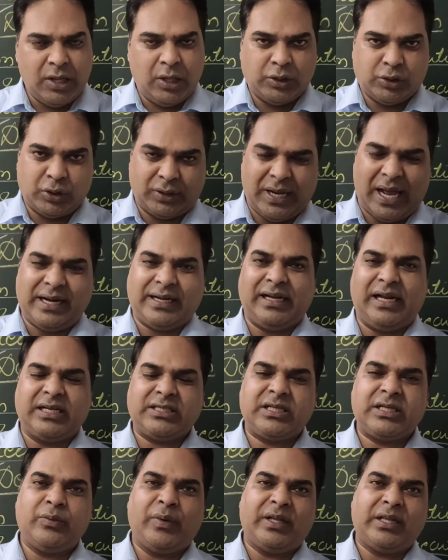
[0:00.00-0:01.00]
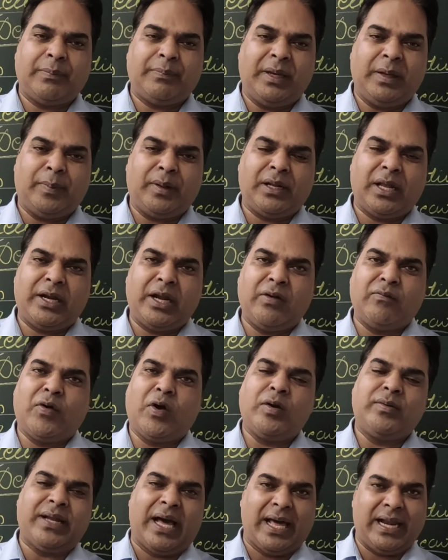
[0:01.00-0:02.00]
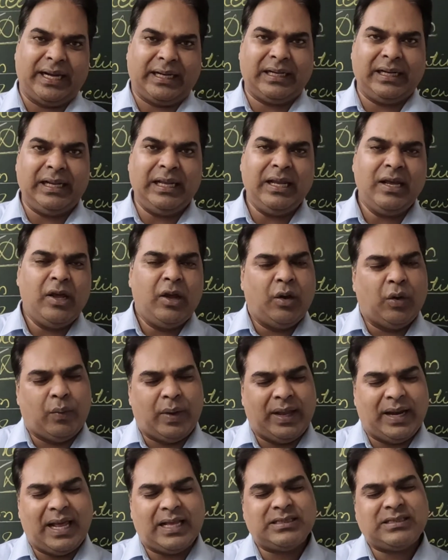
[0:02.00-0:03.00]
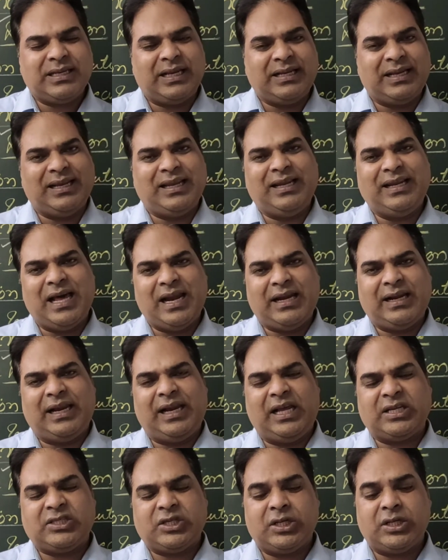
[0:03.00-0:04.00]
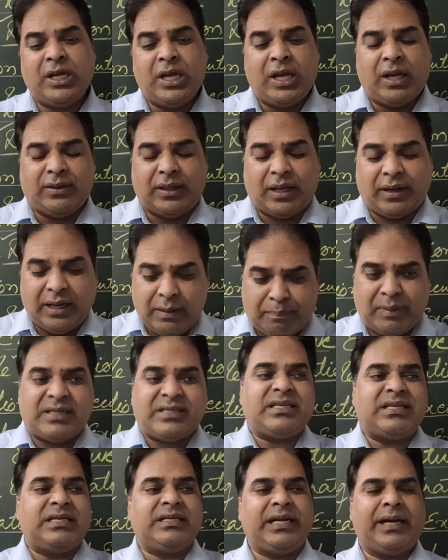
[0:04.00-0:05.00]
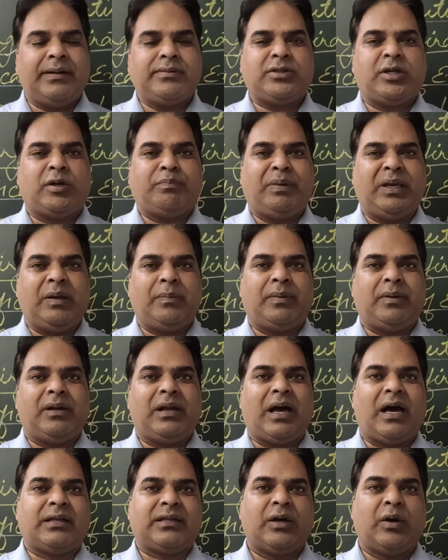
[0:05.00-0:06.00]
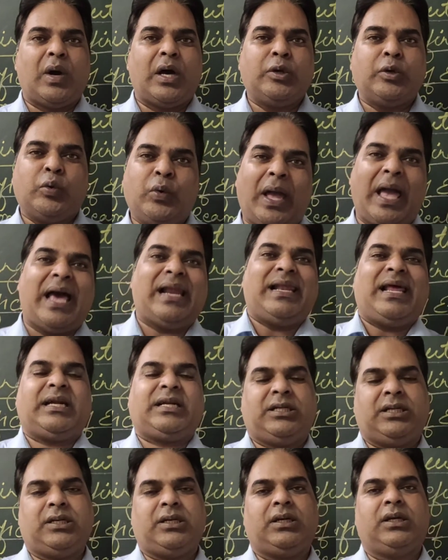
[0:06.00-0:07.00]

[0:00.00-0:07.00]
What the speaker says: So direct election, where the people are involved directly, whereas in indirect election the representatives of the people are the one who elect